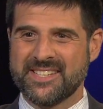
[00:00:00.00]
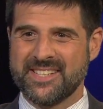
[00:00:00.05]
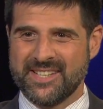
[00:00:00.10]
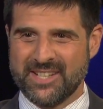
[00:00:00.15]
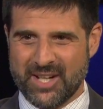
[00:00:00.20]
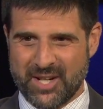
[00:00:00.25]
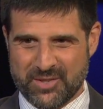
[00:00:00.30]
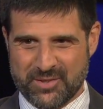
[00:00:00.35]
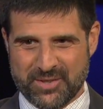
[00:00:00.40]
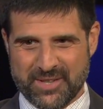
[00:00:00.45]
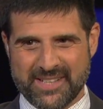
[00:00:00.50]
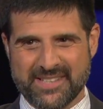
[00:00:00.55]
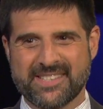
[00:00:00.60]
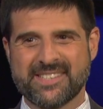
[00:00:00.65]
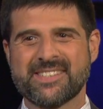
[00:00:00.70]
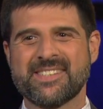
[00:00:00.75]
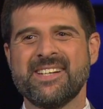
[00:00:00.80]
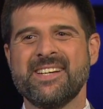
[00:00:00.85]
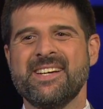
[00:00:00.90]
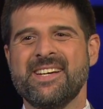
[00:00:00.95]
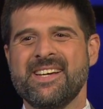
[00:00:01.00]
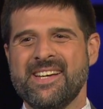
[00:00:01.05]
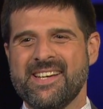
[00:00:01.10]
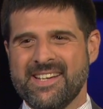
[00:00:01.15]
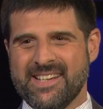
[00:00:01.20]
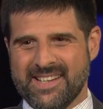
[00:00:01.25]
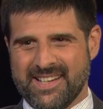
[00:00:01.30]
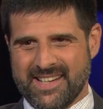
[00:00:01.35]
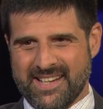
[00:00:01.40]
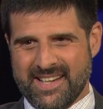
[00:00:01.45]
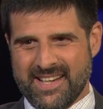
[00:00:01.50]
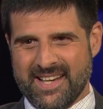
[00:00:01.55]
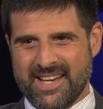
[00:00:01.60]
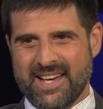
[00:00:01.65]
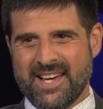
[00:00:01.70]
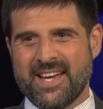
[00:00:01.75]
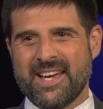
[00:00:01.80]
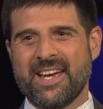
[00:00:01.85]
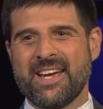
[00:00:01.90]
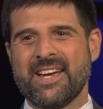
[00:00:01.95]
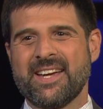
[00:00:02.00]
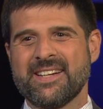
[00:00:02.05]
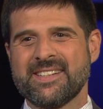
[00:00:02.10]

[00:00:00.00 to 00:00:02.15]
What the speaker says: In the day. Really back in the day.